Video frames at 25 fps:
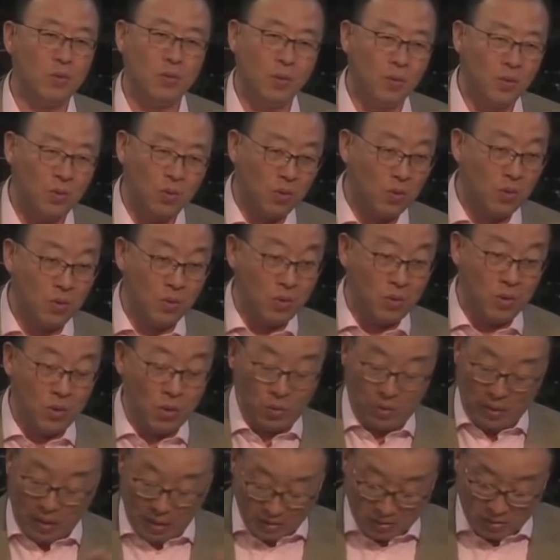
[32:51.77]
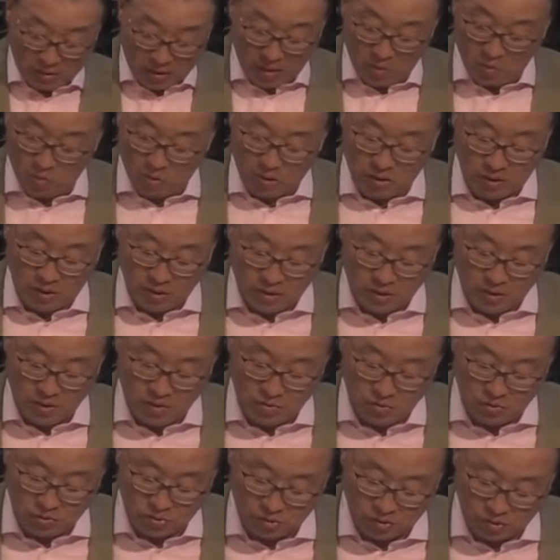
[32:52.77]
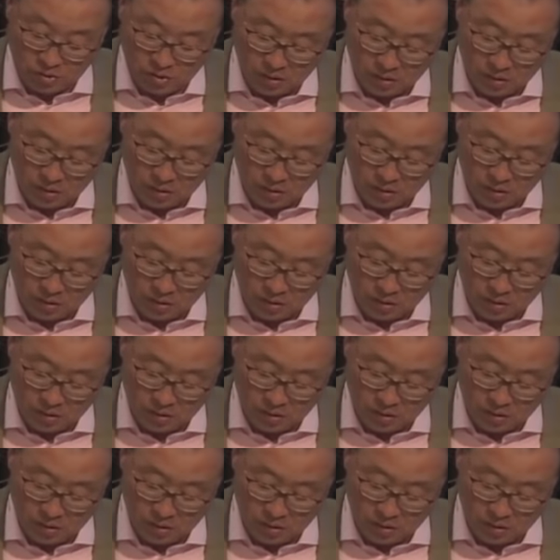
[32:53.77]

No, no, no, no, no. That's not what it is.